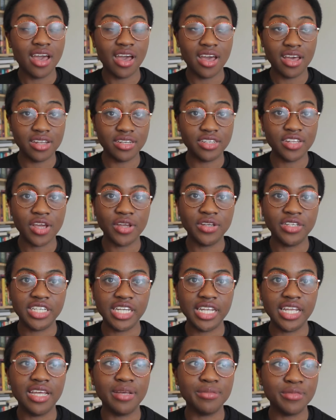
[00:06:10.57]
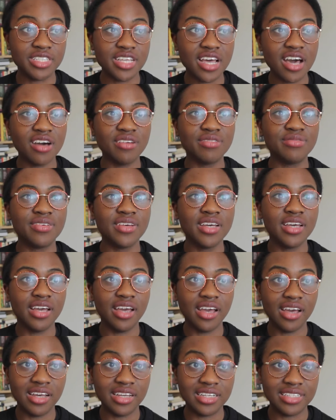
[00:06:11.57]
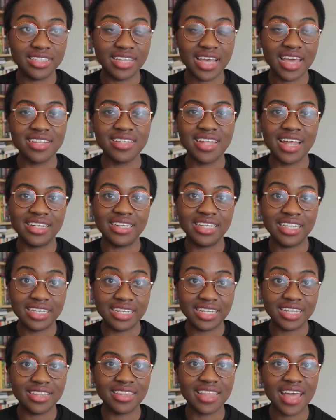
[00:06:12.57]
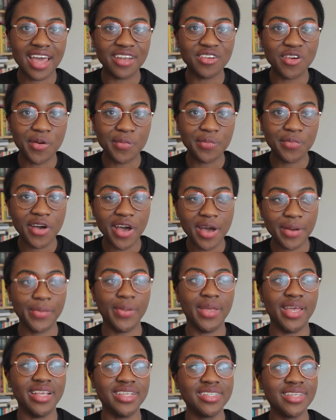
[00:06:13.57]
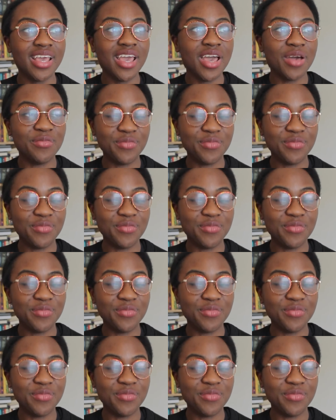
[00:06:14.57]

Uh, Tochi himself uh, said that he did that on purpose,